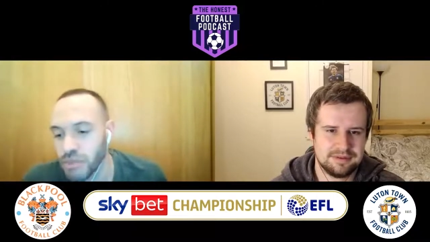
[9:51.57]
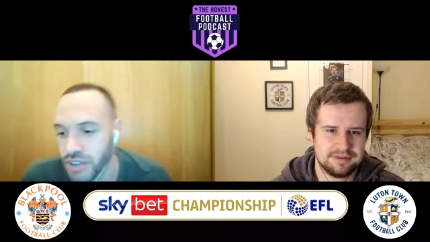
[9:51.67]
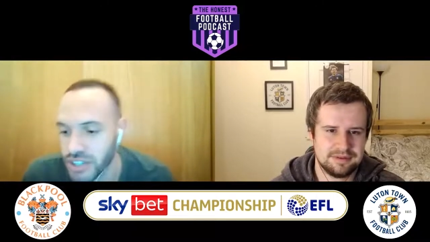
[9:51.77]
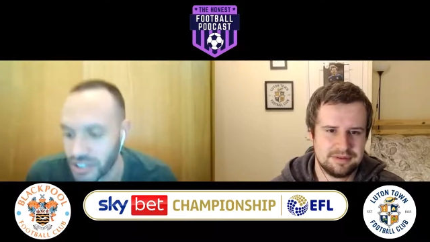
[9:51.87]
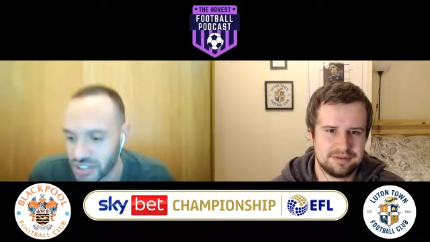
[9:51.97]

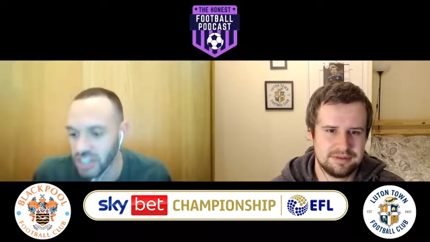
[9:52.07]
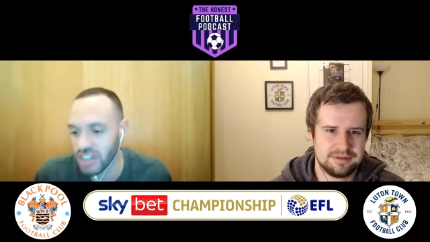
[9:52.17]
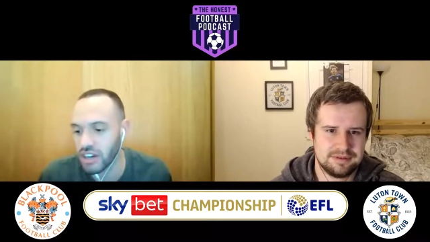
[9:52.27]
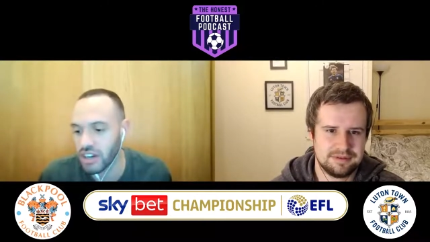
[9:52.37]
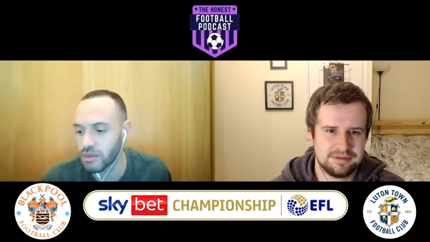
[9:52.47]
Speaker 1: criticise the
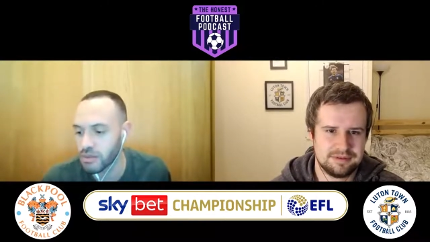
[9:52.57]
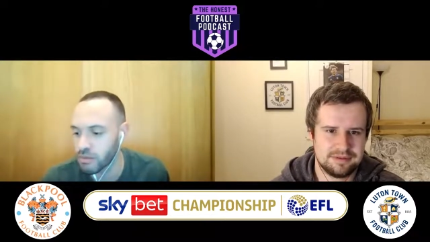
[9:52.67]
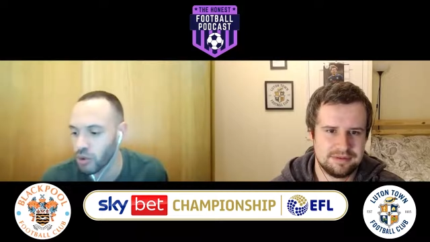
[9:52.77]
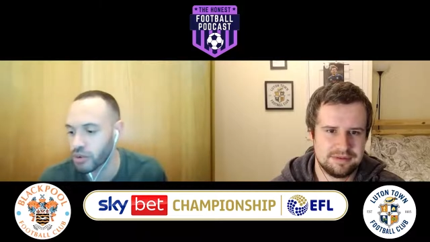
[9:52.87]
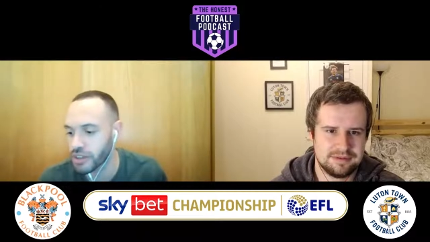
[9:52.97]
second goal
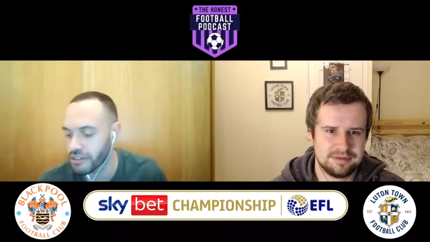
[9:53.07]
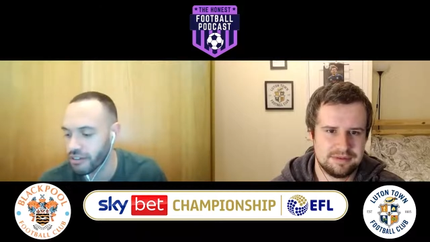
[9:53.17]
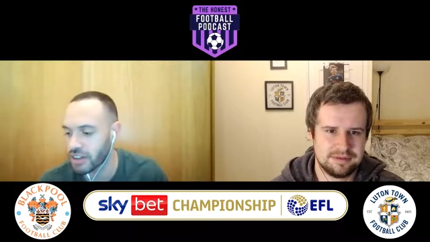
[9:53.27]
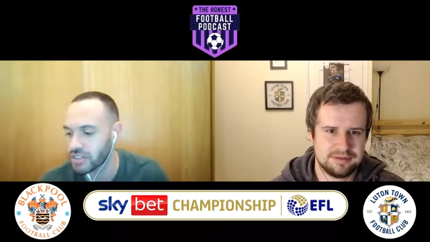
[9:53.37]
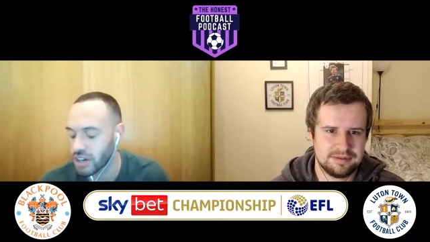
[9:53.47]
more than the
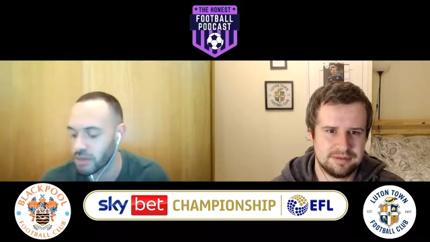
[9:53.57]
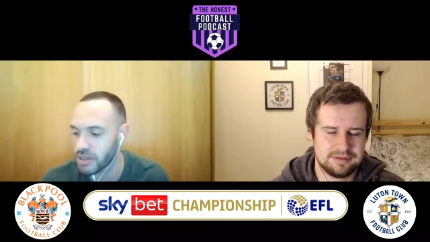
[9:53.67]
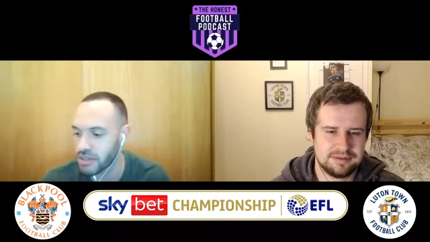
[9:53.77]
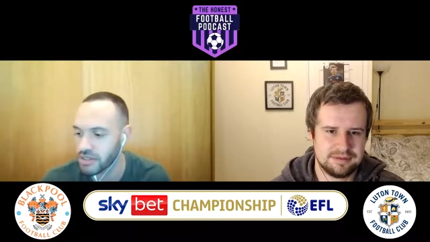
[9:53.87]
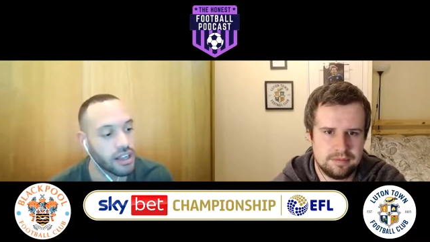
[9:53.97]
first goal
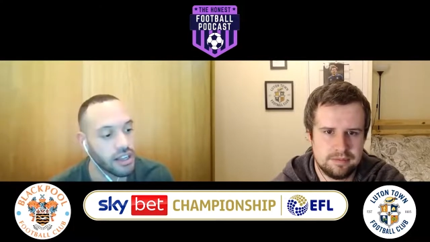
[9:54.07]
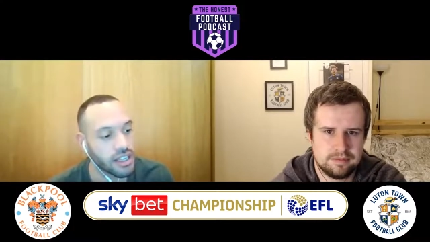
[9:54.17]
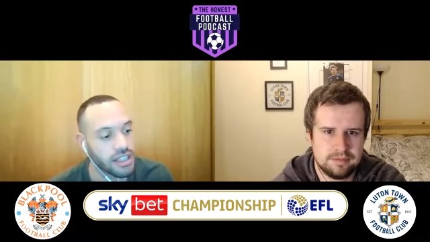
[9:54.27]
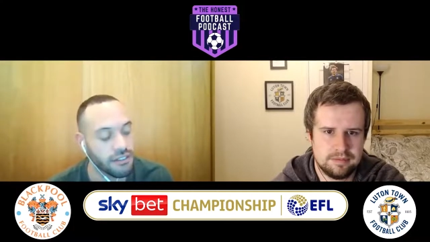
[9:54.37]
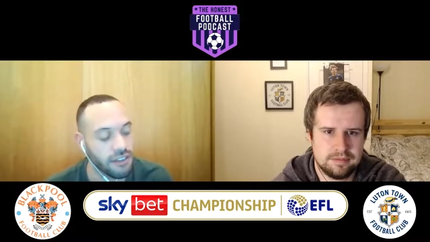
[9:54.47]
because
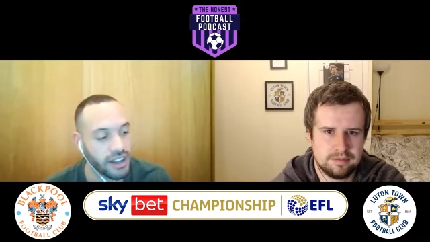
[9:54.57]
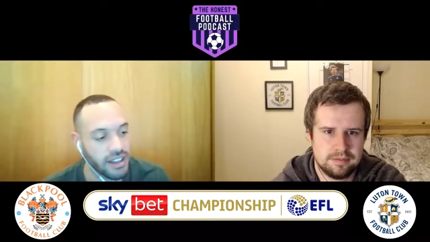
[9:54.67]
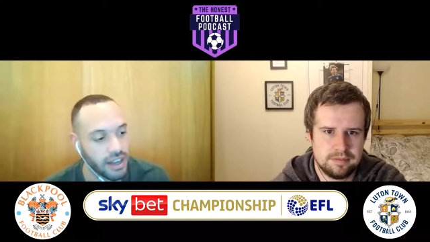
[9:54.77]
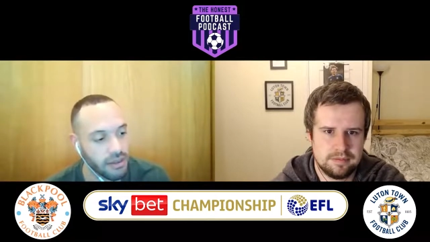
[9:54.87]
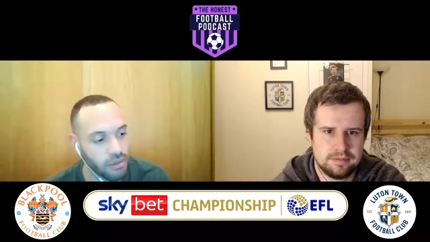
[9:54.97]
the fact
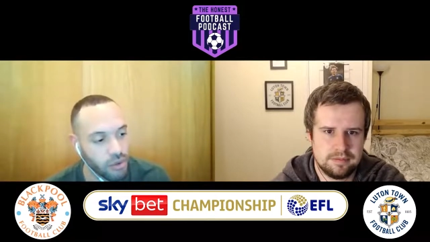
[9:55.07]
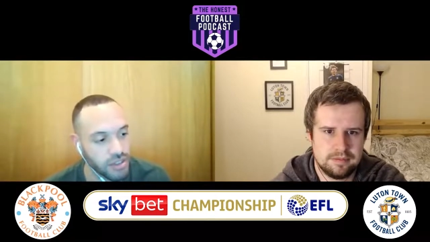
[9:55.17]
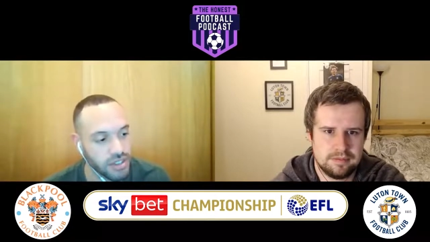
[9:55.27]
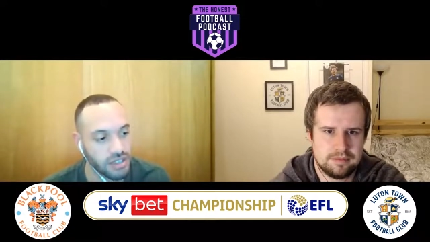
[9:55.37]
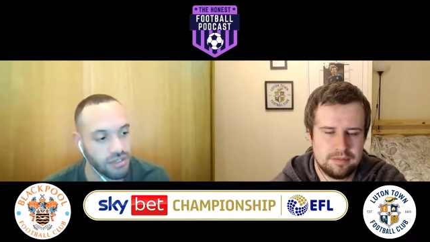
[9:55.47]
that
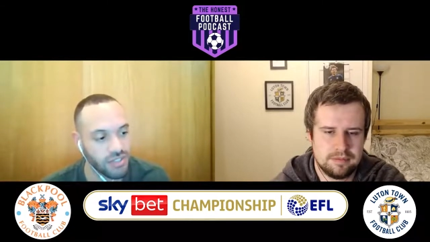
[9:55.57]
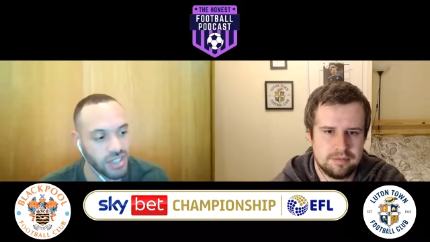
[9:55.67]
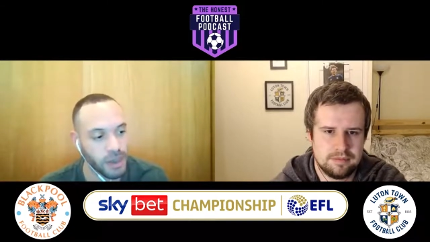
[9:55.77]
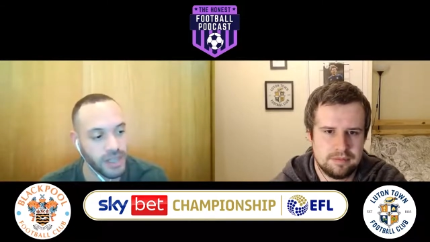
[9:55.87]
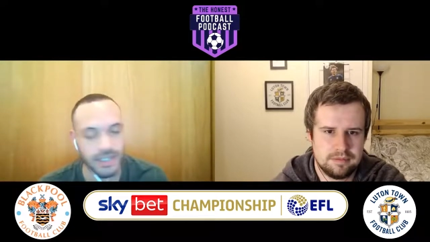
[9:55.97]
Morrison has
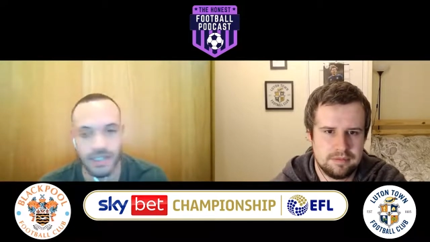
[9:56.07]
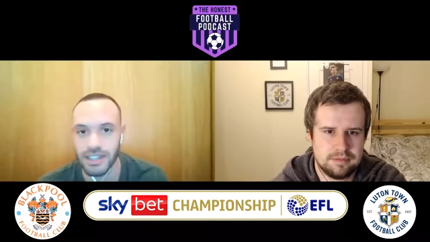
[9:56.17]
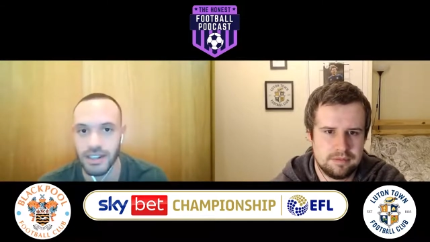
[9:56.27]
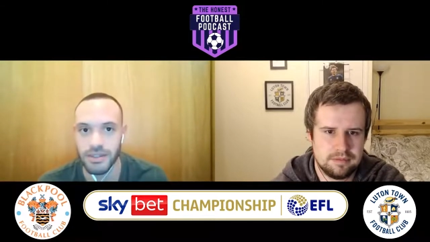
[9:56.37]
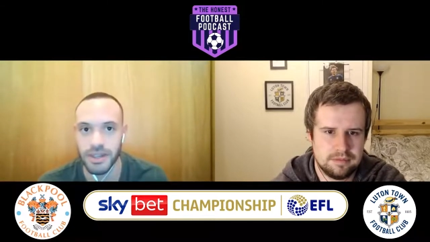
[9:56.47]
space in the
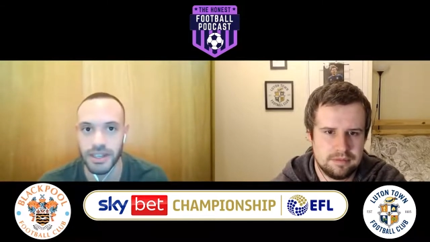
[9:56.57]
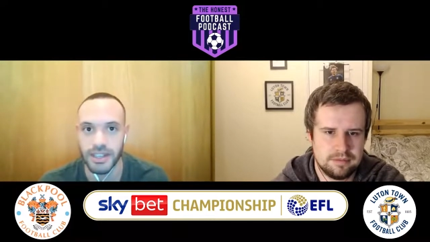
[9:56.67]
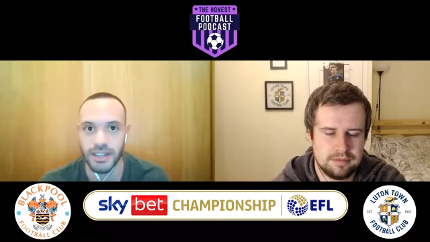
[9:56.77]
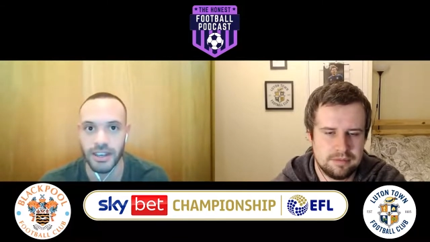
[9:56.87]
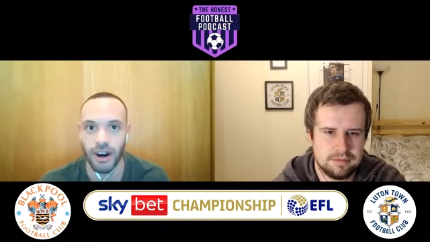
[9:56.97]
centre of the
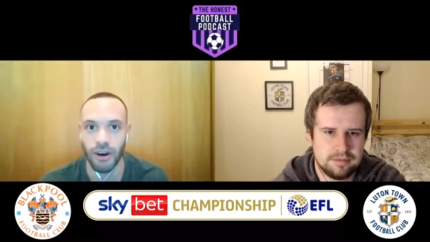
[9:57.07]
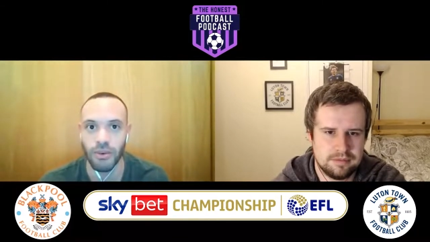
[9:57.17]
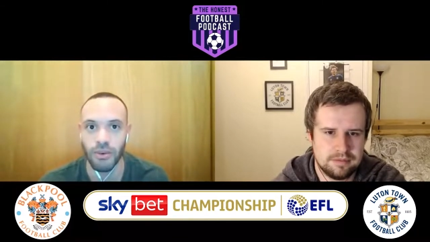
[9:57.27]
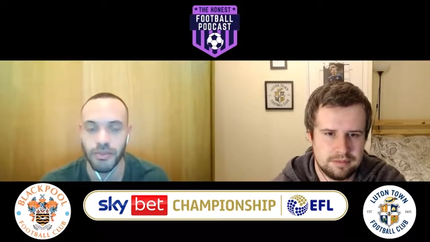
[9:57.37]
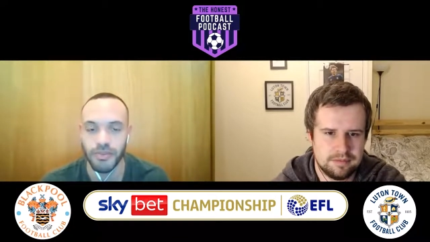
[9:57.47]
goal,